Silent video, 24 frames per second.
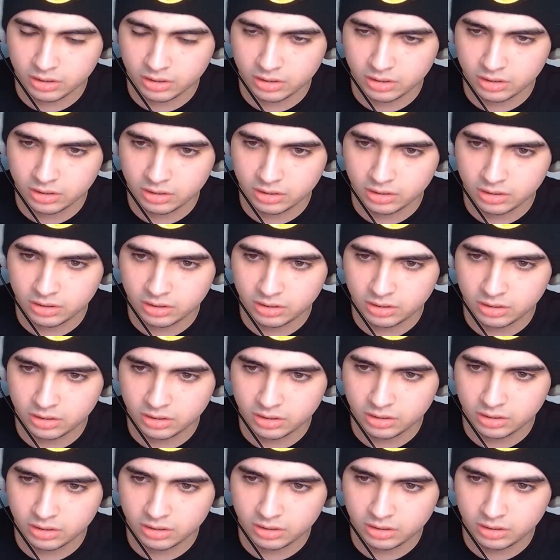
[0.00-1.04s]

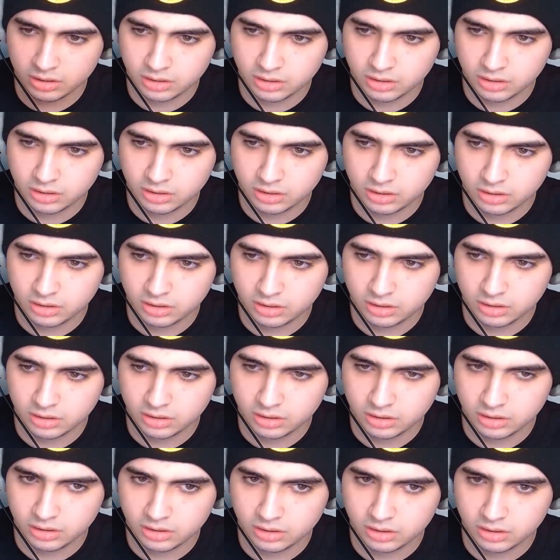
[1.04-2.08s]

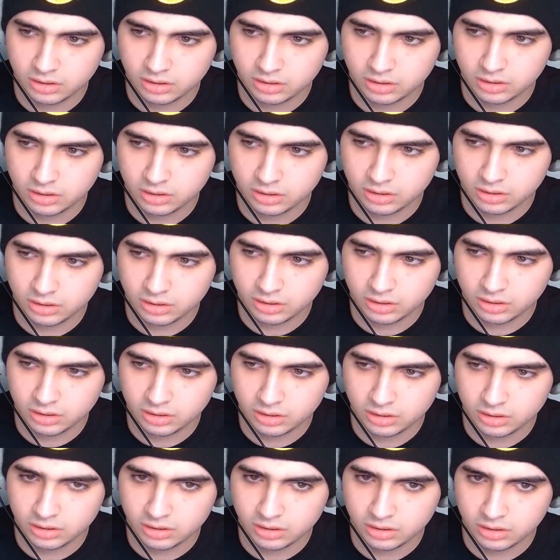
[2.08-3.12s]

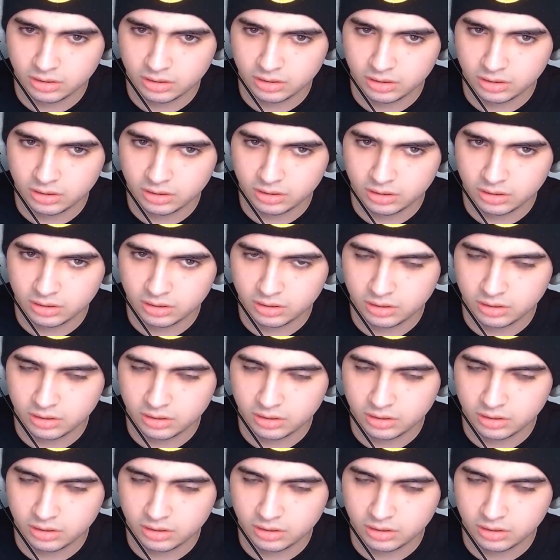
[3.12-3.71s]
(no one is talking)